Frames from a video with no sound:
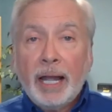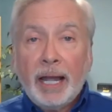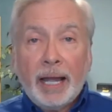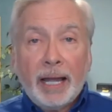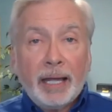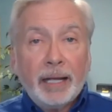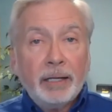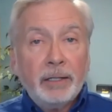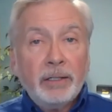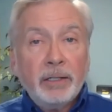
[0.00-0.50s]

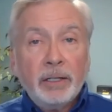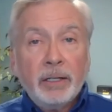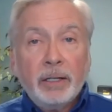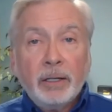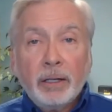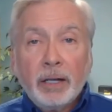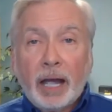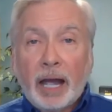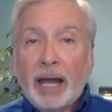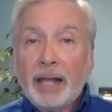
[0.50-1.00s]
And
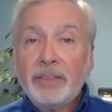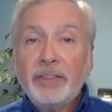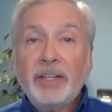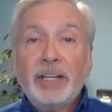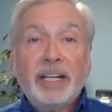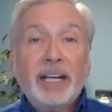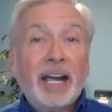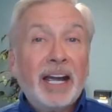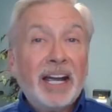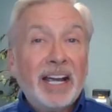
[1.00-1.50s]
I
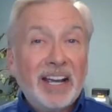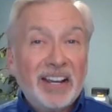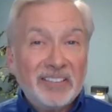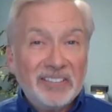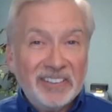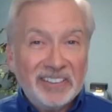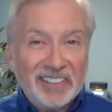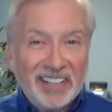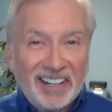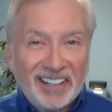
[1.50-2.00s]
think I
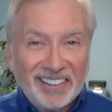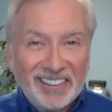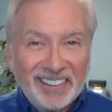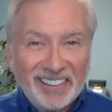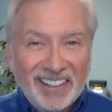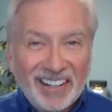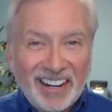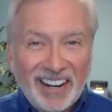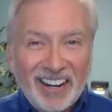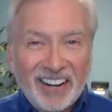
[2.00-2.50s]
have it. I
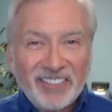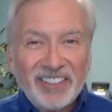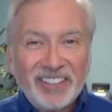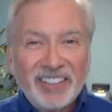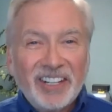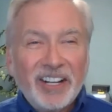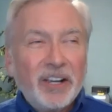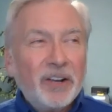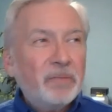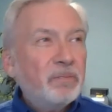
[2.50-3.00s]
think I have it.
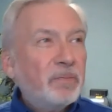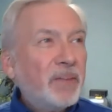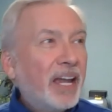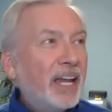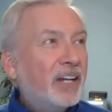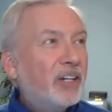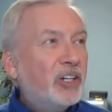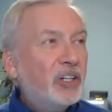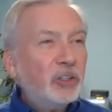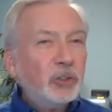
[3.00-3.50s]

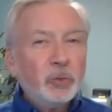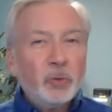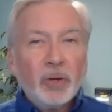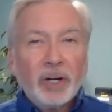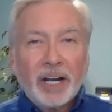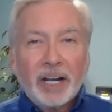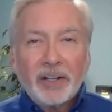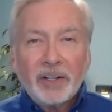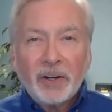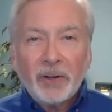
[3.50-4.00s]
And here's what
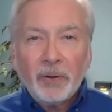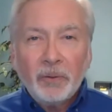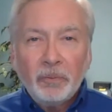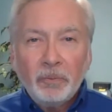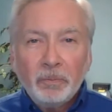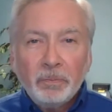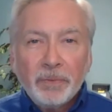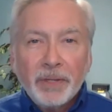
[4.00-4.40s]
I know.